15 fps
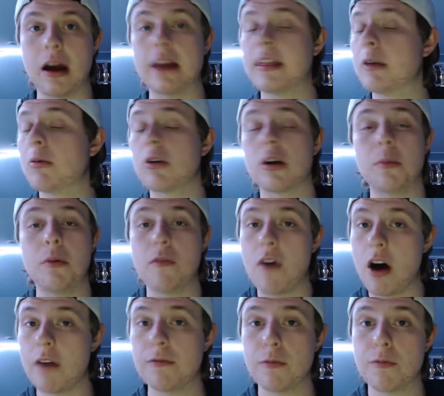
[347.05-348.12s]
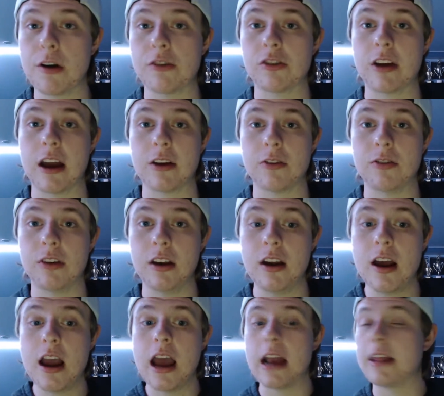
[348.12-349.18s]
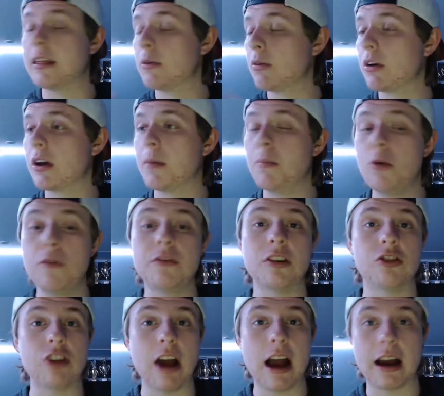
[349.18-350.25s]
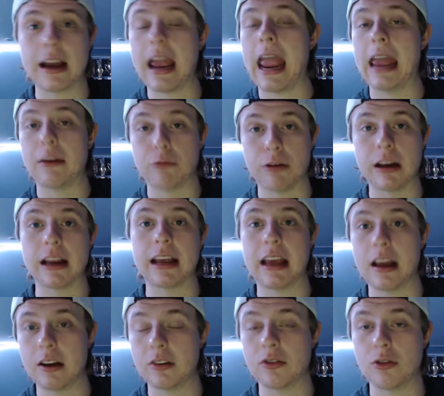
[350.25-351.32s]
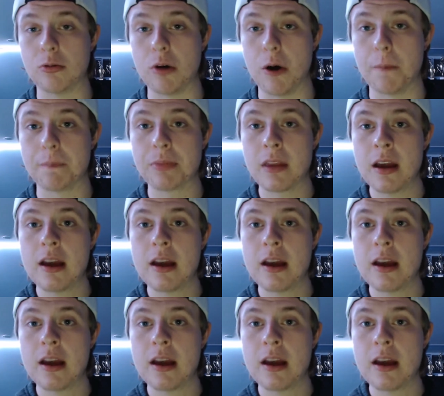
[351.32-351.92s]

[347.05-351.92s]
I think we're going to move on from Frederik Andersen, and I think we're going to move to Jack and Rittich duo.